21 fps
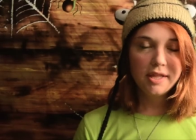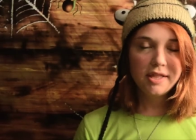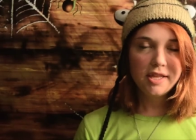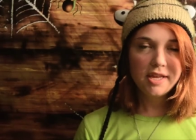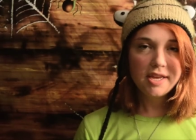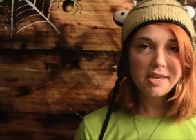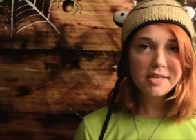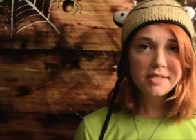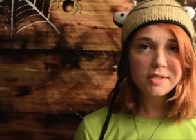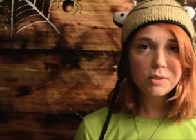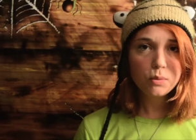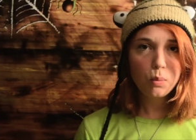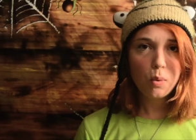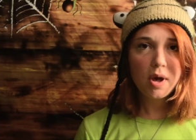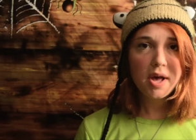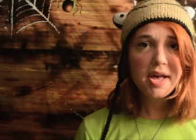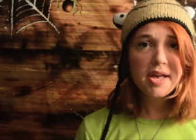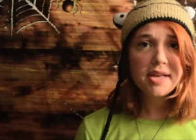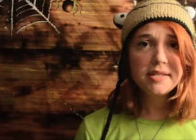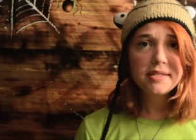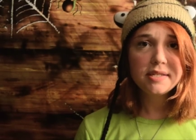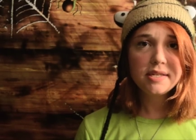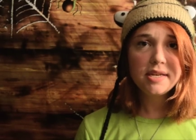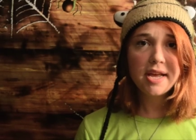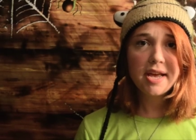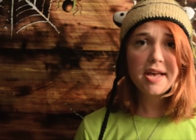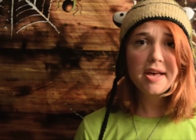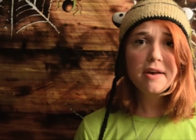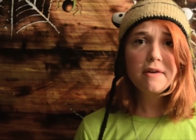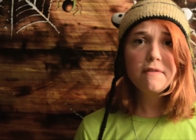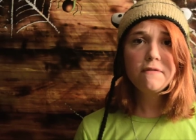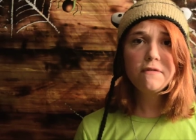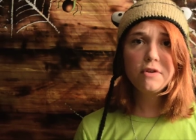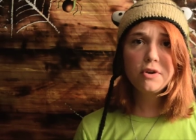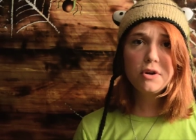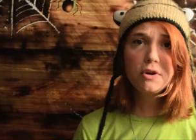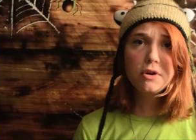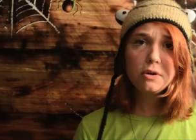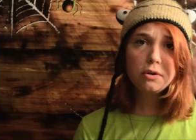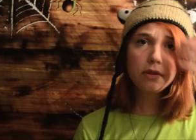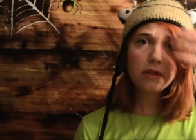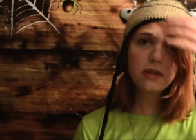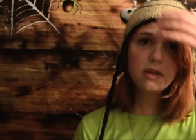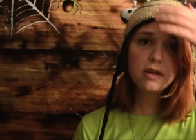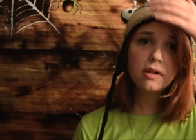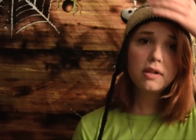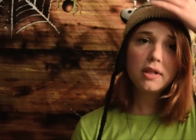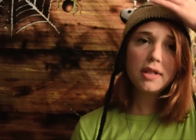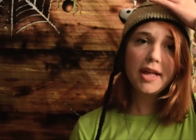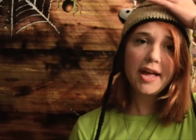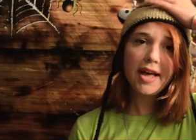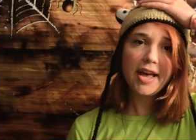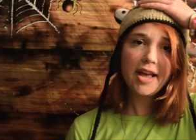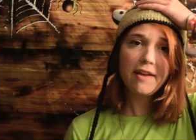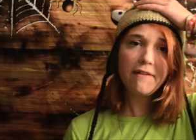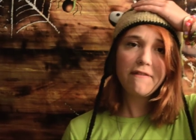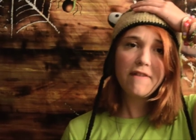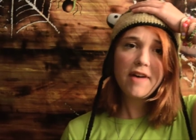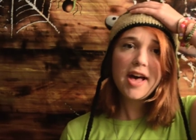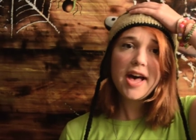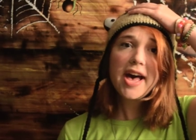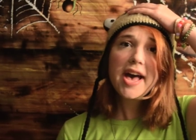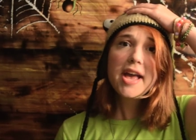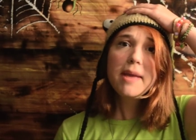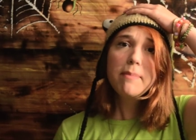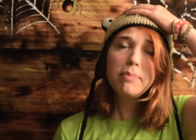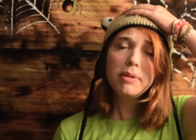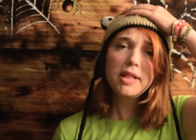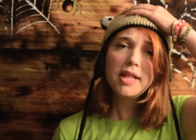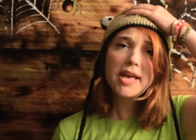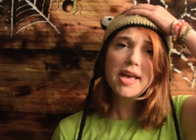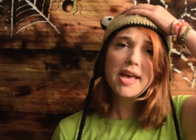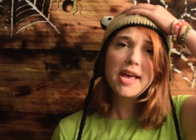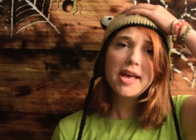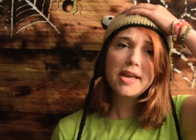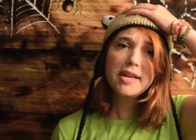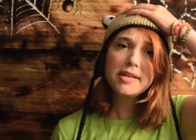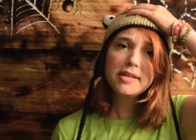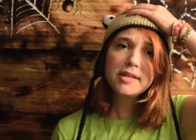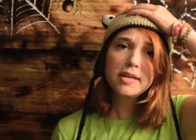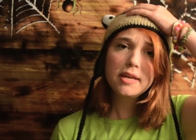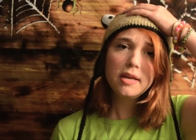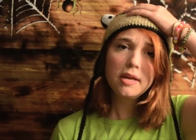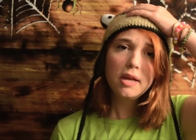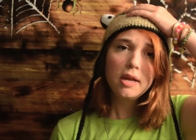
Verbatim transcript: this was never the life I planned,